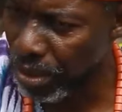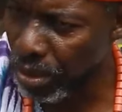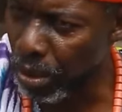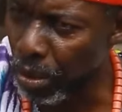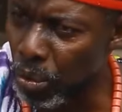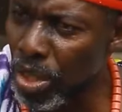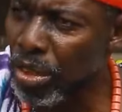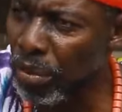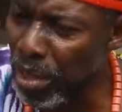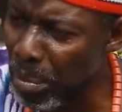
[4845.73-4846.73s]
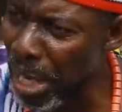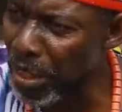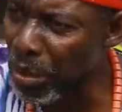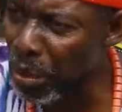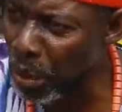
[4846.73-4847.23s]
So which of them are you